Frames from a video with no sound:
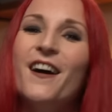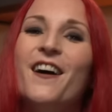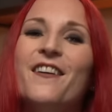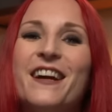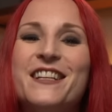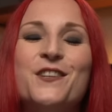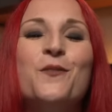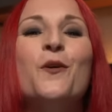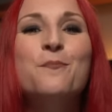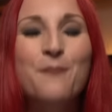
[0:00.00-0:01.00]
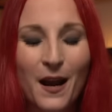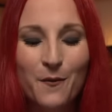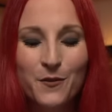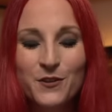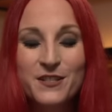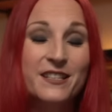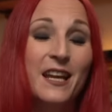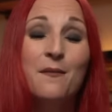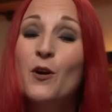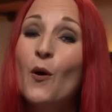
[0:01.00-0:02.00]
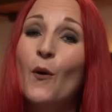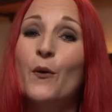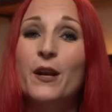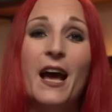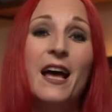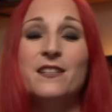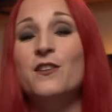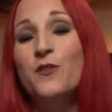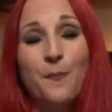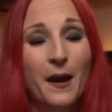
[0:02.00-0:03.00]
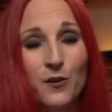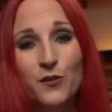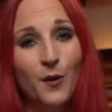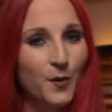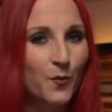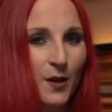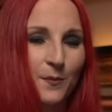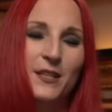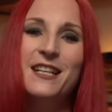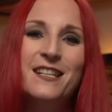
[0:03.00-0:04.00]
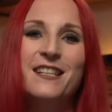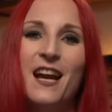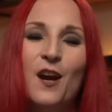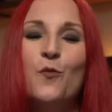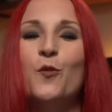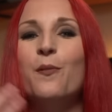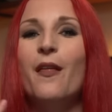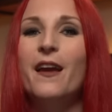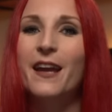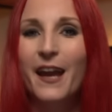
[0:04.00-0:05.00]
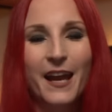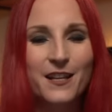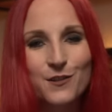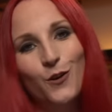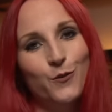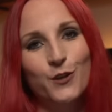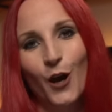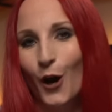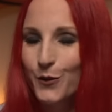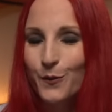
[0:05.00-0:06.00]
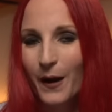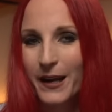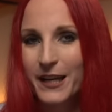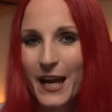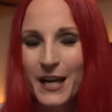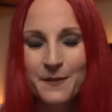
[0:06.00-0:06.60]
Alright, so we're back with the same chord as the pattern number 1, but this time we're playing 8 notes on the right hand.